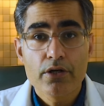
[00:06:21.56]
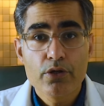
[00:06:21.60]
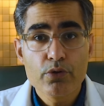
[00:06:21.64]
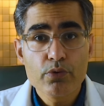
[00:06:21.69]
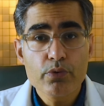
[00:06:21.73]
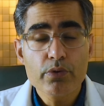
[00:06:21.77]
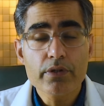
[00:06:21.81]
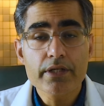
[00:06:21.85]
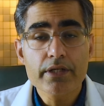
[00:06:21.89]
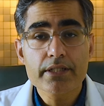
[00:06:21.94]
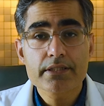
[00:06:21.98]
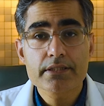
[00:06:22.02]

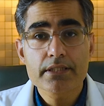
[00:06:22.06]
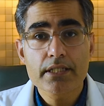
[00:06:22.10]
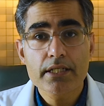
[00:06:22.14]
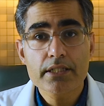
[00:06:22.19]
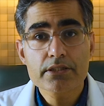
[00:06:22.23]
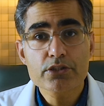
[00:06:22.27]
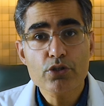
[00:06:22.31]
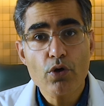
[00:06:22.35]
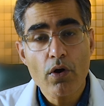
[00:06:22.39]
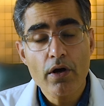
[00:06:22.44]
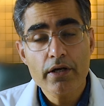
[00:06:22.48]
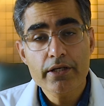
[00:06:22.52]
Do
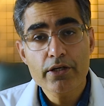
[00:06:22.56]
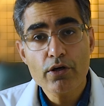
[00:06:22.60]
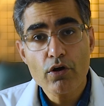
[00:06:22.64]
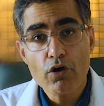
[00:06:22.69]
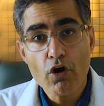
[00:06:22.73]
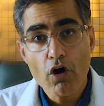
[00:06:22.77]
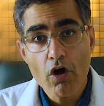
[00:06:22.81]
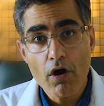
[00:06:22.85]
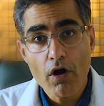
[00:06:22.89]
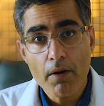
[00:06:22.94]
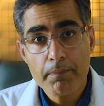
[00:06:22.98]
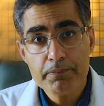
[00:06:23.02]
research all
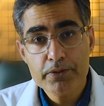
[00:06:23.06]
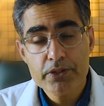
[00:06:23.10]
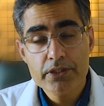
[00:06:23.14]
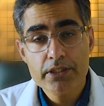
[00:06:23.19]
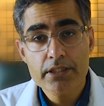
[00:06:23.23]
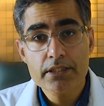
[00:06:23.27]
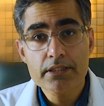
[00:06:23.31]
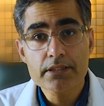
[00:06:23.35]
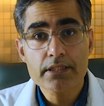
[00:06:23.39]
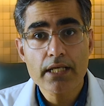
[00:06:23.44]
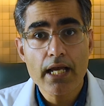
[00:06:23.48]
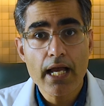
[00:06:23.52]
your
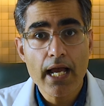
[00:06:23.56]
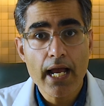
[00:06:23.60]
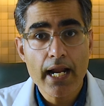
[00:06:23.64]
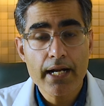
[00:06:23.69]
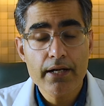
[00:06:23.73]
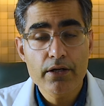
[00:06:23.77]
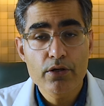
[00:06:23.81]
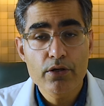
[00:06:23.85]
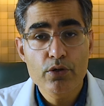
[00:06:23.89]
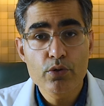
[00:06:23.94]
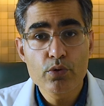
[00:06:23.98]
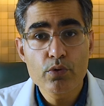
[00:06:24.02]
options
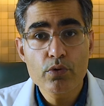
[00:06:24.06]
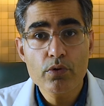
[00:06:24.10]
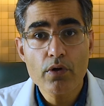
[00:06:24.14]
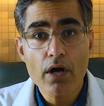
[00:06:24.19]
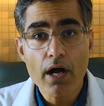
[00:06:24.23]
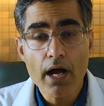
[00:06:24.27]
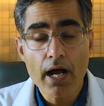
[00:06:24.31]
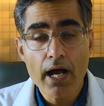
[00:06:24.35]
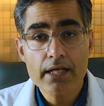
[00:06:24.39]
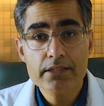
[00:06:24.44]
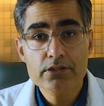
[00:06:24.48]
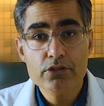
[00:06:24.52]
and do
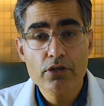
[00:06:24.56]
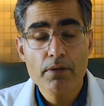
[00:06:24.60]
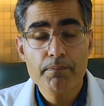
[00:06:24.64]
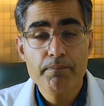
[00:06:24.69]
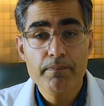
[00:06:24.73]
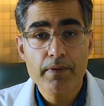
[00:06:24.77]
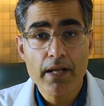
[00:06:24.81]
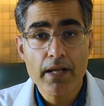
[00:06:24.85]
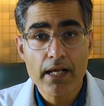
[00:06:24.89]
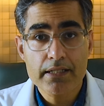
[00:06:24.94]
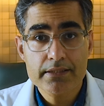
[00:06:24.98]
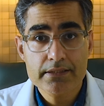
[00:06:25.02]
ask
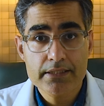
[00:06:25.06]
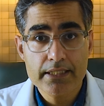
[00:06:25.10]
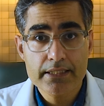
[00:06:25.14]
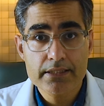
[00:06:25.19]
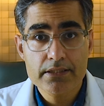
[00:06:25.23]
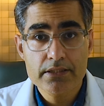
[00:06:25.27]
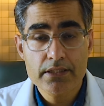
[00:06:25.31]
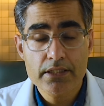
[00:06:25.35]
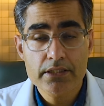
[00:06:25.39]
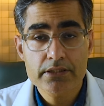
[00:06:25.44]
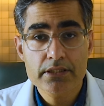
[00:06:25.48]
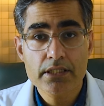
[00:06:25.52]
your plastic
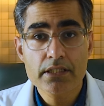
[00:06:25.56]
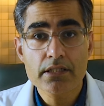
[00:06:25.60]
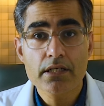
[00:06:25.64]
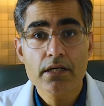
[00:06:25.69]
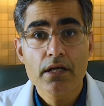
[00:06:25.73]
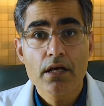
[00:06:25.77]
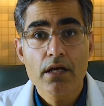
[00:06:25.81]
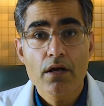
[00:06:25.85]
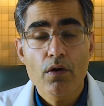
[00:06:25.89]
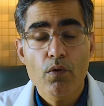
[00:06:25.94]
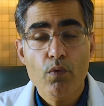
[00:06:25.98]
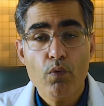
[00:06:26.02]
surgeon
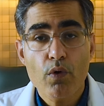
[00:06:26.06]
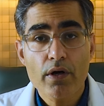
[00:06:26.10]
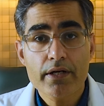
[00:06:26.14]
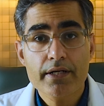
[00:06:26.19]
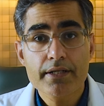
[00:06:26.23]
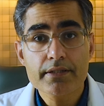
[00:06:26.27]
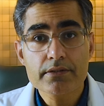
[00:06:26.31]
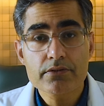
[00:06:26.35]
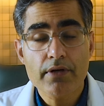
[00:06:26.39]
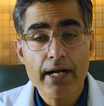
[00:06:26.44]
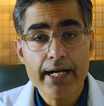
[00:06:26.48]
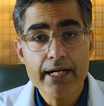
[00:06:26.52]
what
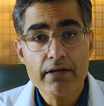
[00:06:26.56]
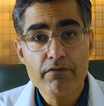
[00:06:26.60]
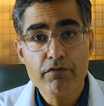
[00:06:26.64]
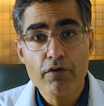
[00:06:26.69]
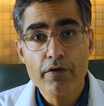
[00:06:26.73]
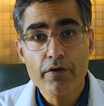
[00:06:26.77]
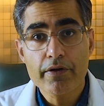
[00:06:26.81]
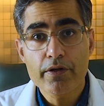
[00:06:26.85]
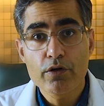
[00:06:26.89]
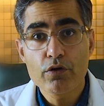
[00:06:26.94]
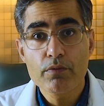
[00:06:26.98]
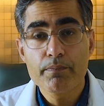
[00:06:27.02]
is right
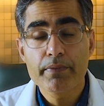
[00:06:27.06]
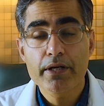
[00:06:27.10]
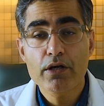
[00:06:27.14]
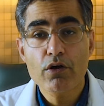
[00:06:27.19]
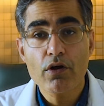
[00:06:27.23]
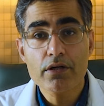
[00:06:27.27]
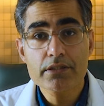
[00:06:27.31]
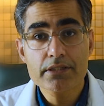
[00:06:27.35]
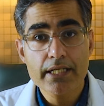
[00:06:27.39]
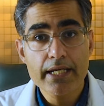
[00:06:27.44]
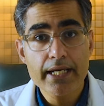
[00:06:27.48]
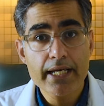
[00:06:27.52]
for you,
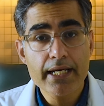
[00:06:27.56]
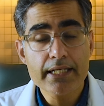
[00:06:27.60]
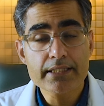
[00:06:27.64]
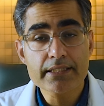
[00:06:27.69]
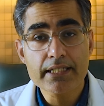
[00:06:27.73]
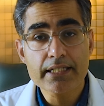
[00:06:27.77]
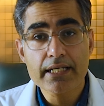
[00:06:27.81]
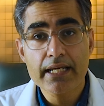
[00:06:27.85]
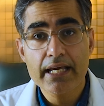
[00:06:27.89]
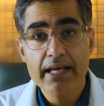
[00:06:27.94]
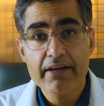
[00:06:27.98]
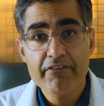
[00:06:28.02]
because
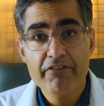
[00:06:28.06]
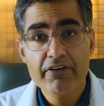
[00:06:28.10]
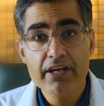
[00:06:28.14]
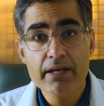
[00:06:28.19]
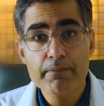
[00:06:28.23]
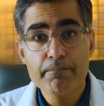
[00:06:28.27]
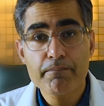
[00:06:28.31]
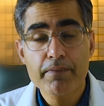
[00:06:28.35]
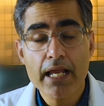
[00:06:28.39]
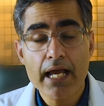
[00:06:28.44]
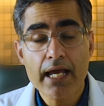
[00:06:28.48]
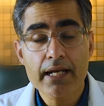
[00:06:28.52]
each and
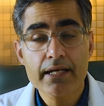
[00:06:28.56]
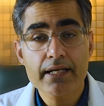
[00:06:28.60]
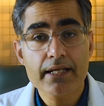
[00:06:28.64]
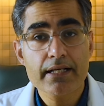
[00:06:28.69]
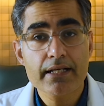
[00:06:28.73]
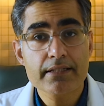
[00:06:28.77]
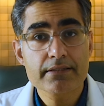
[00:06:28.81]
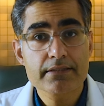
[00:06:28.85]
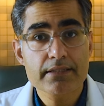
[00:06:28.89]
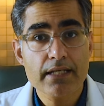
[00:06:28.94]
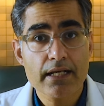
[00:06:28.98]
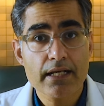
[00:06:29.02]
every plan is